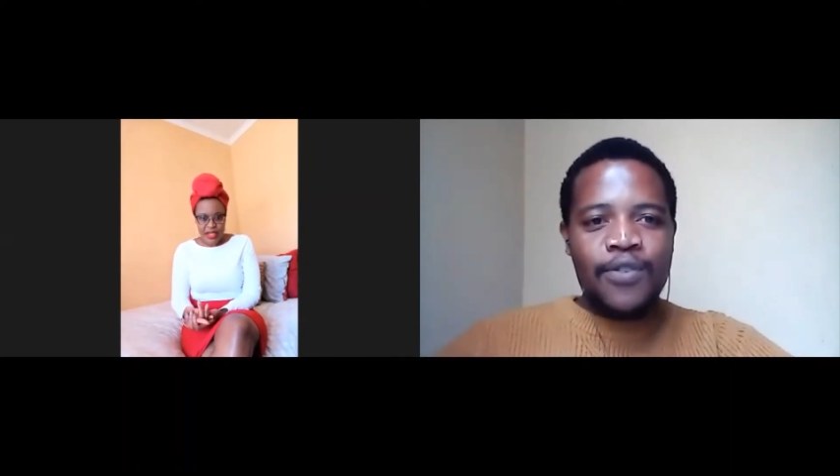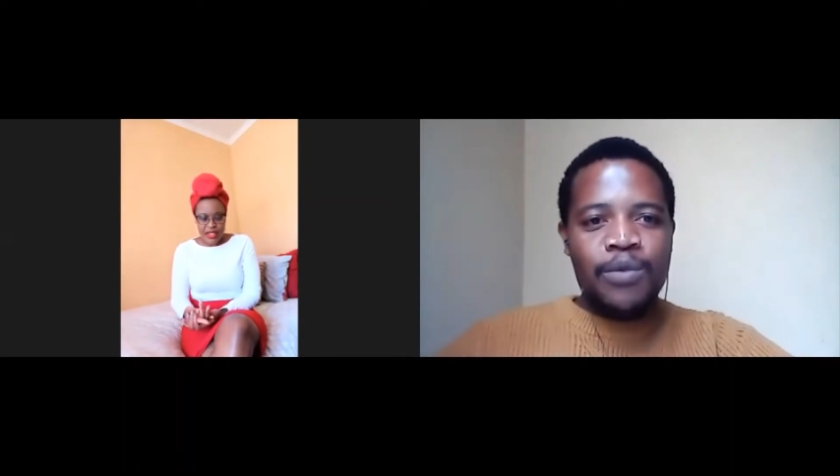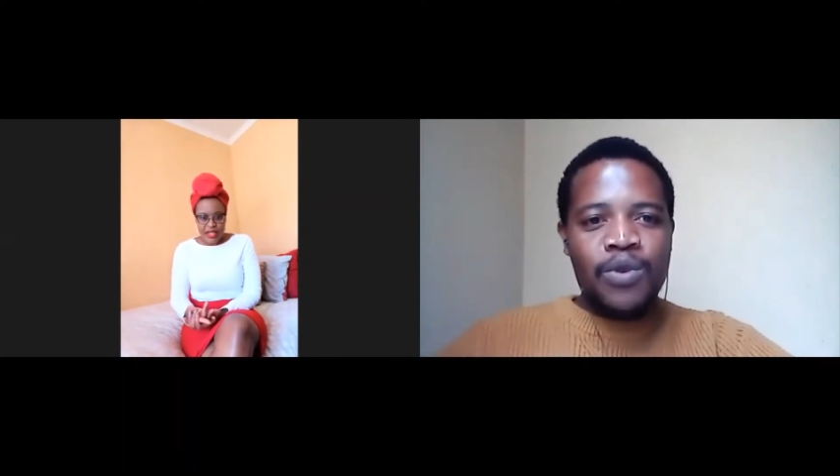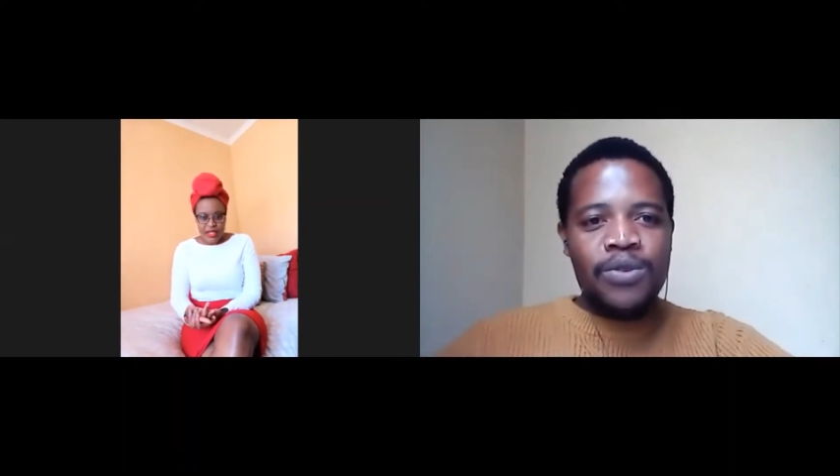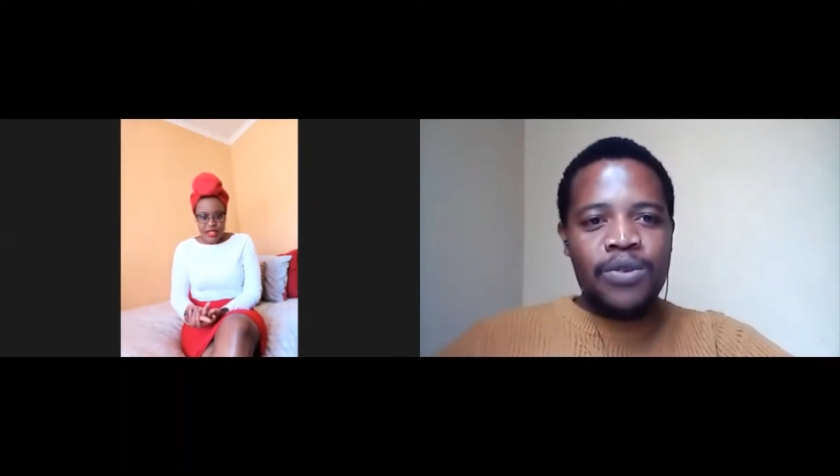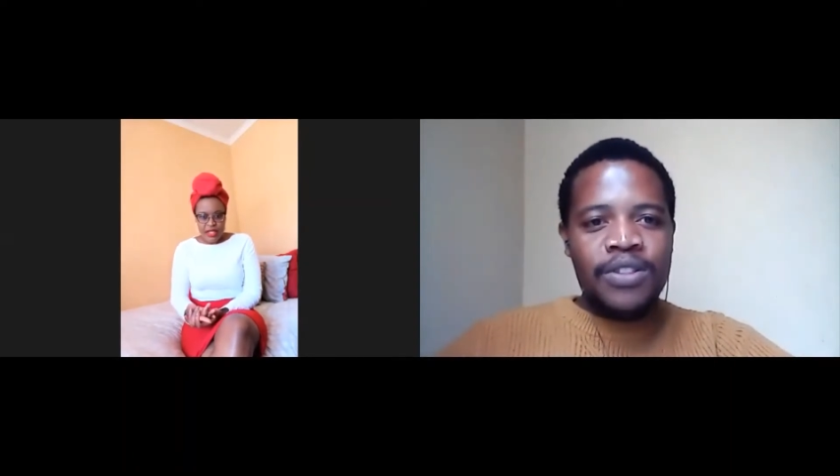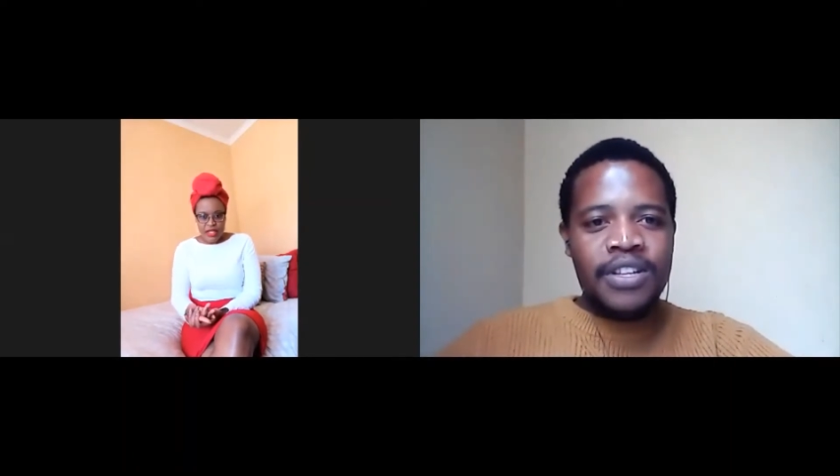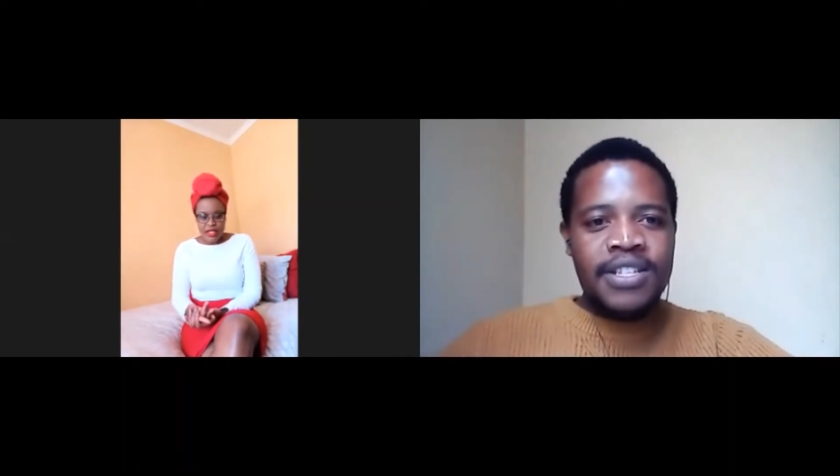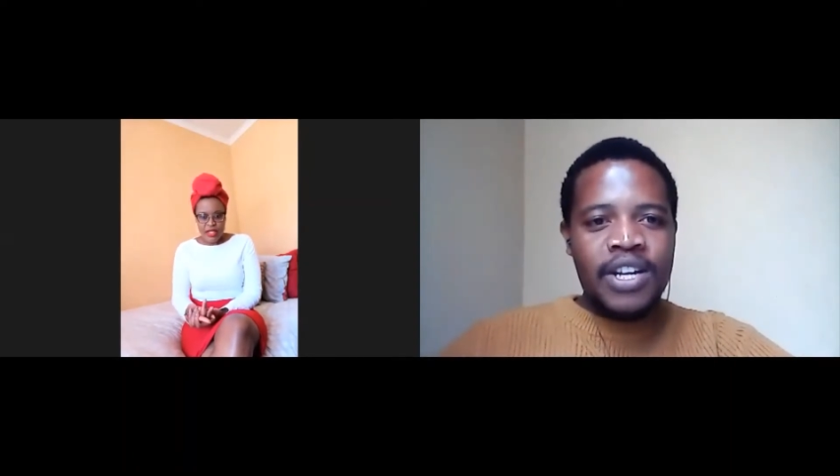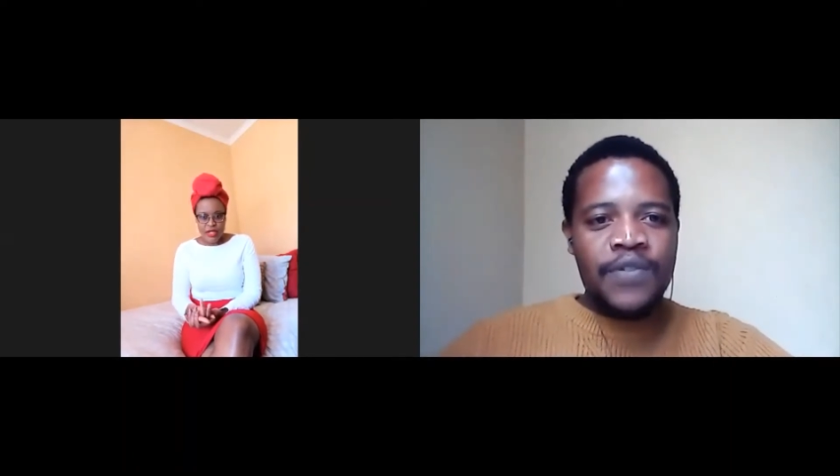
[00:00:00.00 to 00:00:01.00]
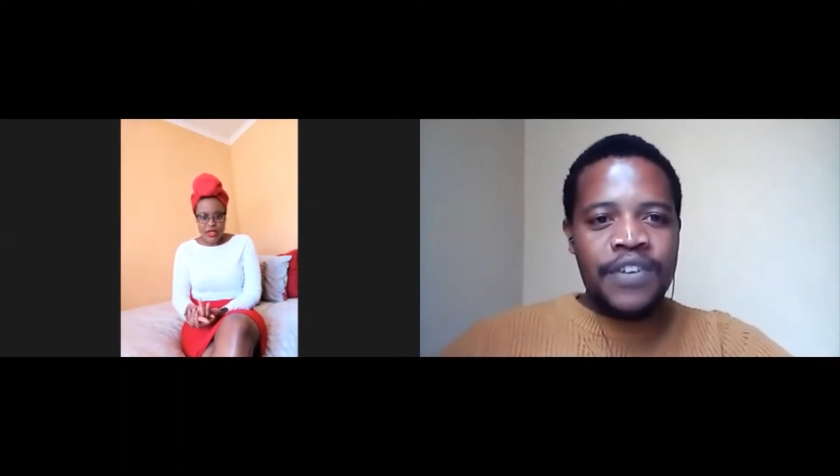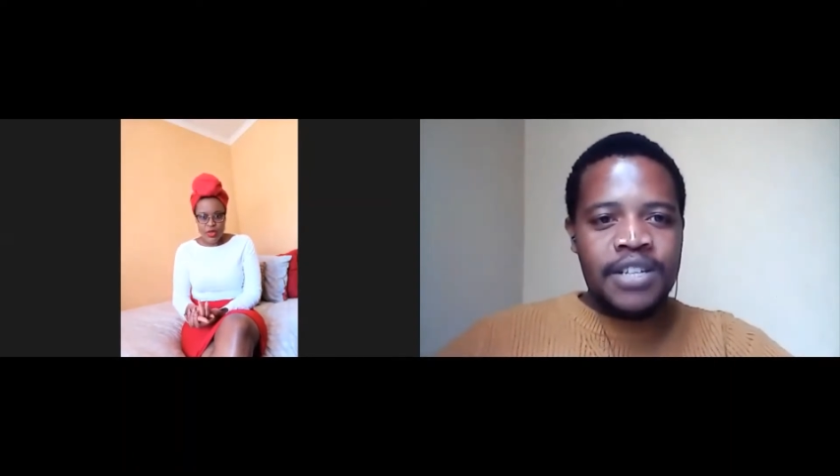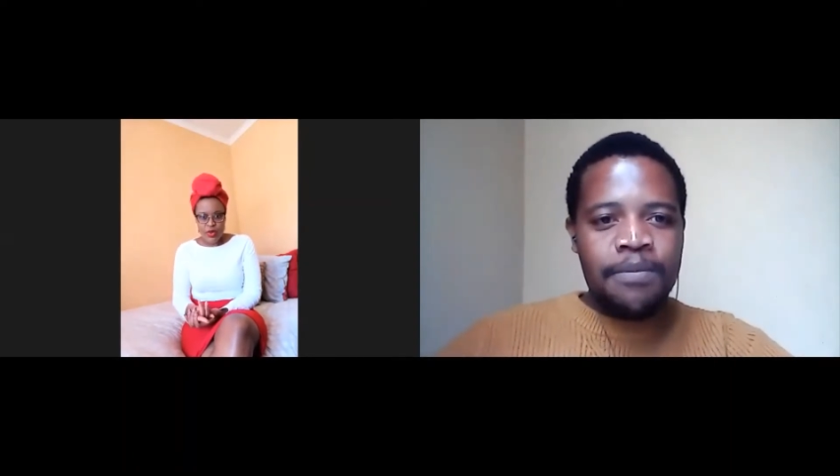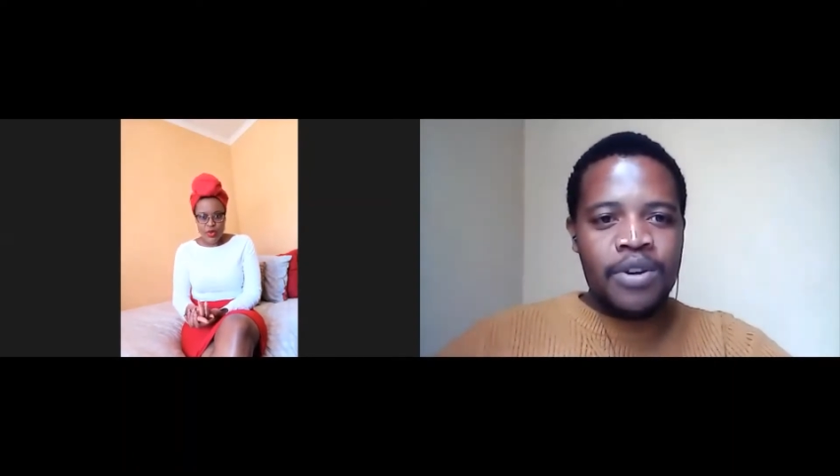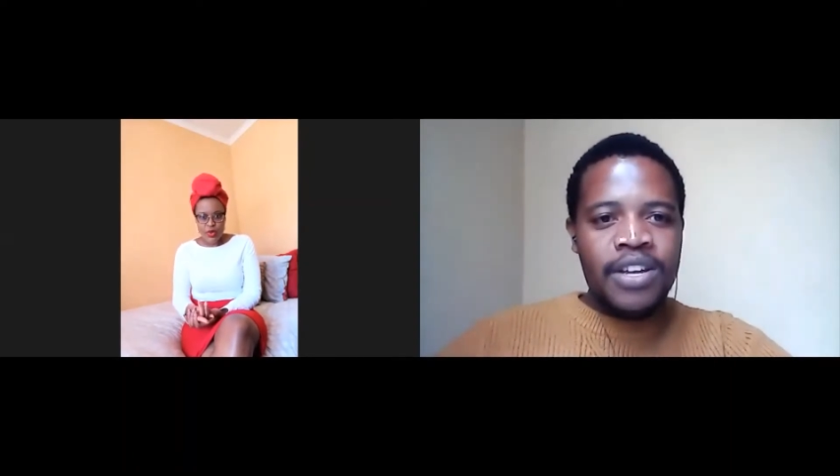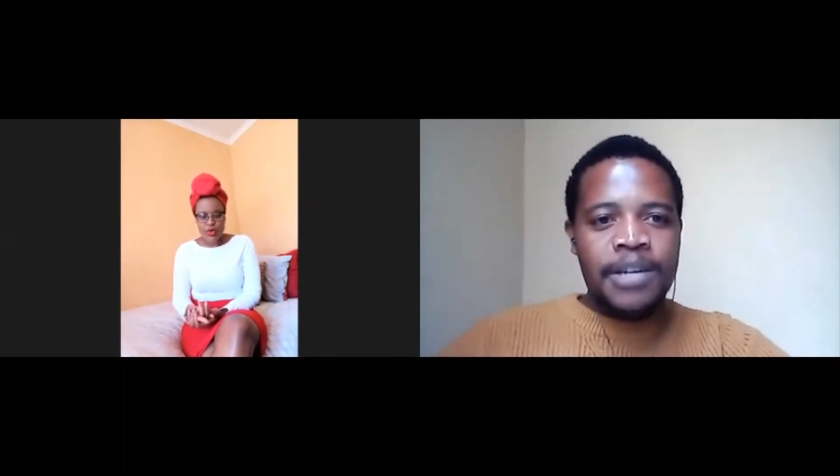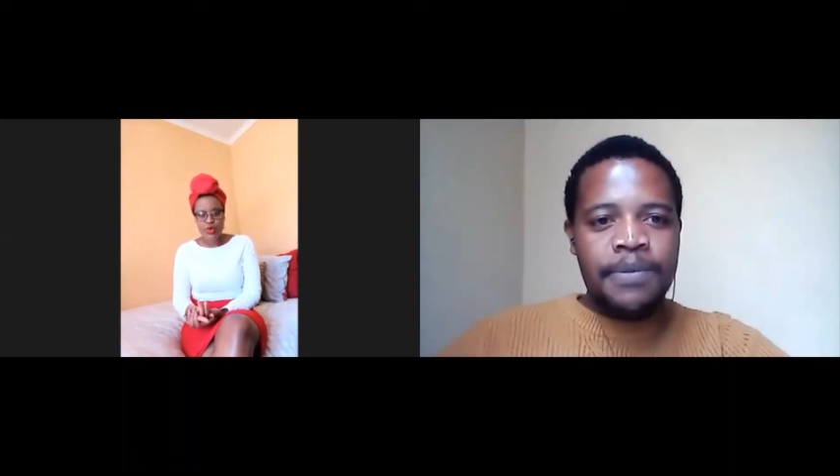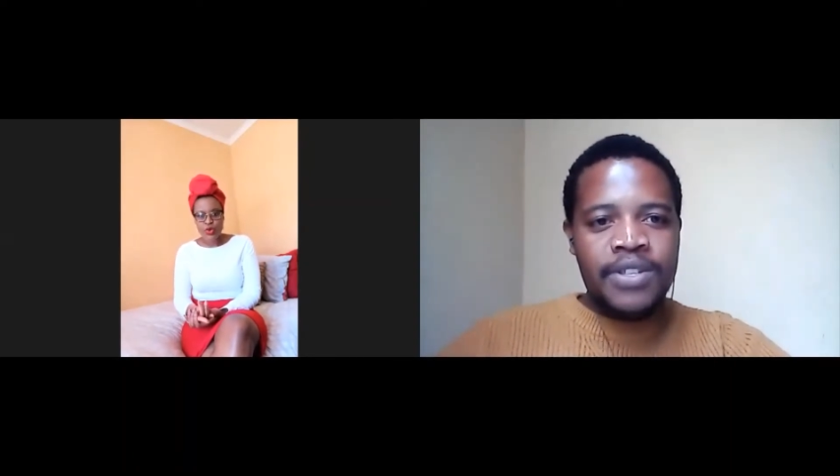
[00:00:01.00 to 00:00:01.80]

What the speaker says: from you on the state of entrepreneurship